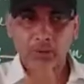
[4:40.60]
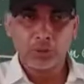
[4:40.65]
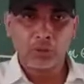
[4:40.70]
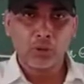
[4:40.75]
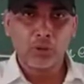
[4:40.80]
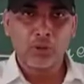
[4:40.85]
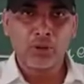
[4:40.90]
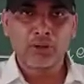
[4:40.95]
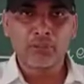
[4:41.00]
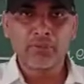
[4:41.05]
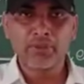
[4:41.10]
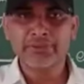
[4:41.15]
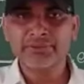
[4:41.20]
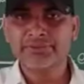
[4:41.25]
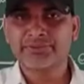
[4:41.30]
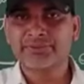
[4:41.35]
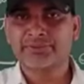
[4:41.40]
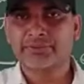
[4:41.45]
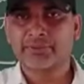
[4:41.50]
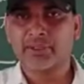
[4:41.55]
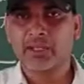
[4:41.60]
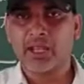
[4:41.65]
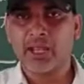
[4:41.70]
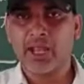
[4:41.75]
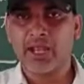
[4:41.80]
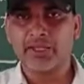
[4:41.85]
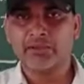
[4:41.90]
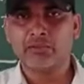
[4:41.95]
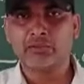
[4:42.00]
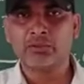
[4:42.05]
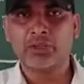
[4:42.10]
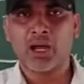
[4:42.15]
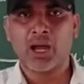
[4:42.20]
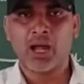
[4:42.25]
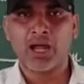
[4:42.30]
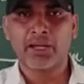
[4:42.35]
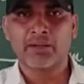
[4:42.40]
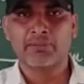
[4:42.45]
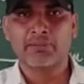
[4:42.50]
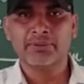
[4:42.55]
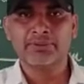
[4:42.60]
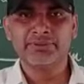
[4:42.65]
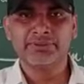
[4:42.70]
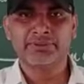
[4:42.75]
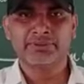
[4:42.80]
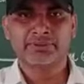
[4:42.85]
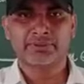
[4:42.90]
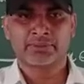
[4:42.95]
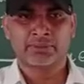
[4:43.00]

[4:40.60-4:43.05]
lower ones and to the higher ones,